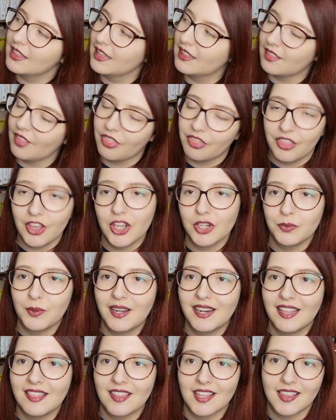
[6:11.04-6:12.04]
this is the third
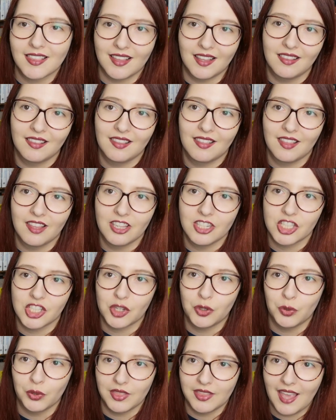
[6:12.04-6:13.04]
one in the Sun Surge
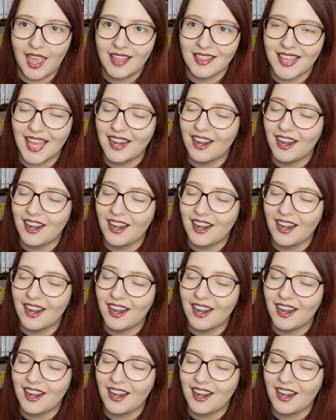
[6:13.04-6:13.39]
Quartet,